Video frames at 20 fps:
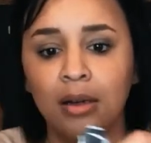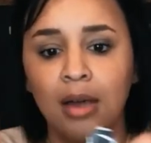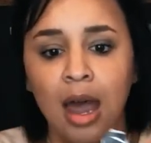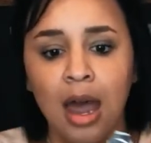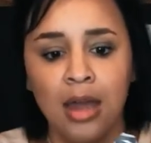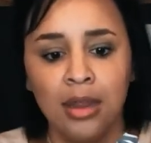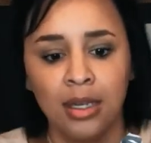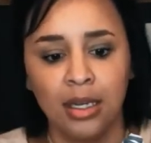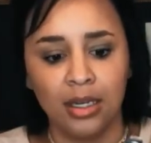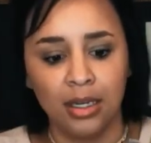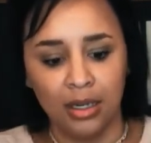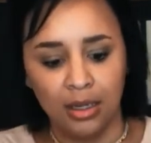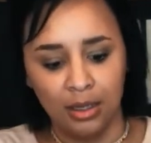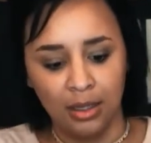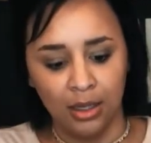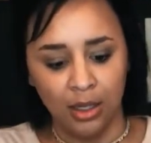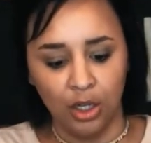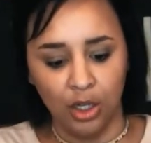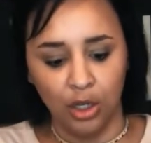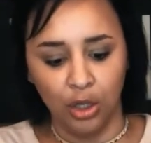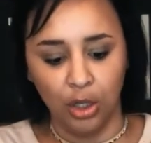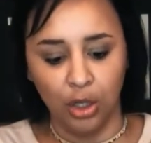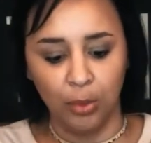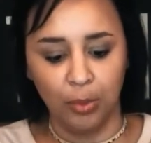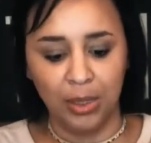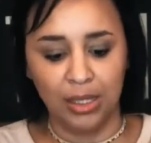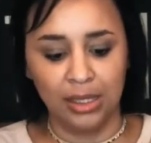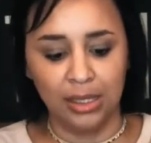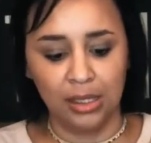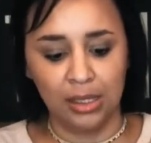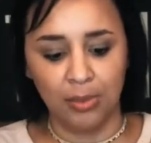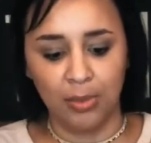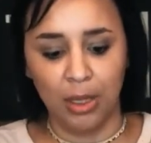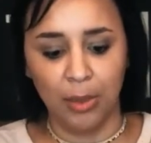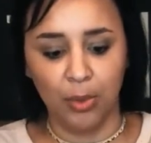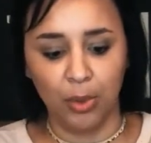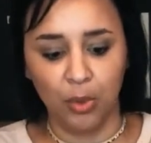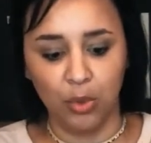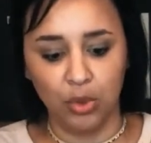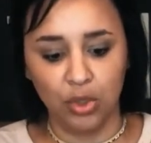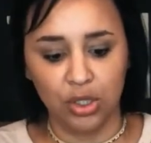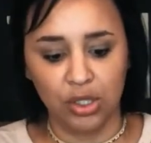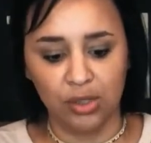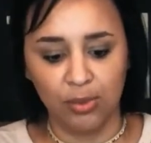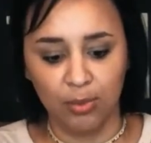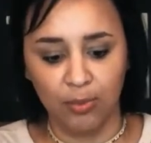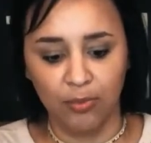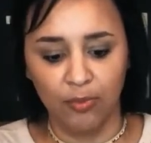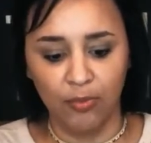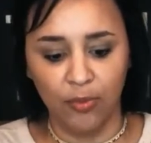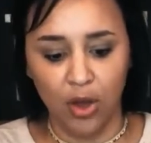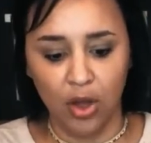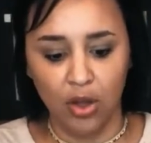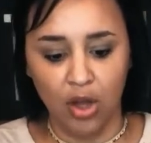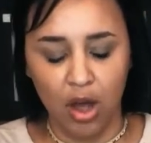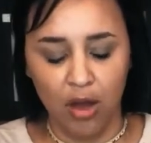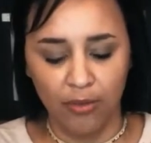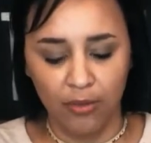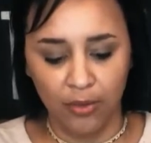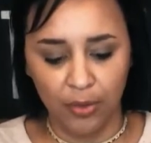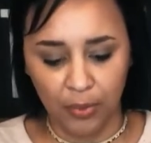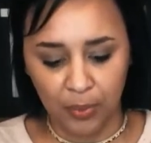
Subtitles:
And then your little pieces of paper will just fall off.